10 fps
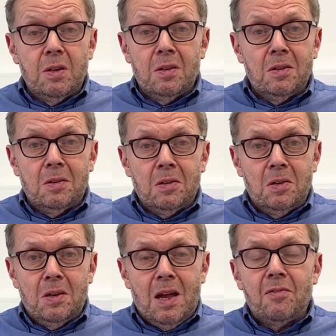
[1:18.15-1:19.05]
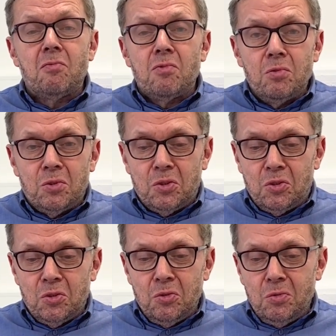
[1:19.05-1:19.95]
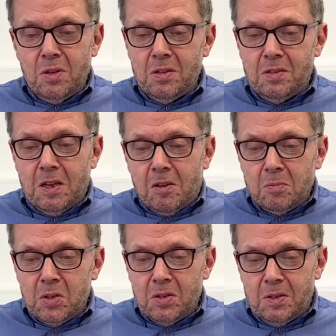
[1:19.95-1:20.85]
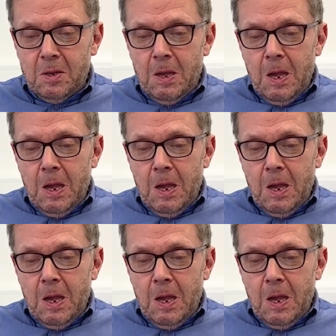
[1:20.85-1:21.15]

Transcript: have a route to settlement.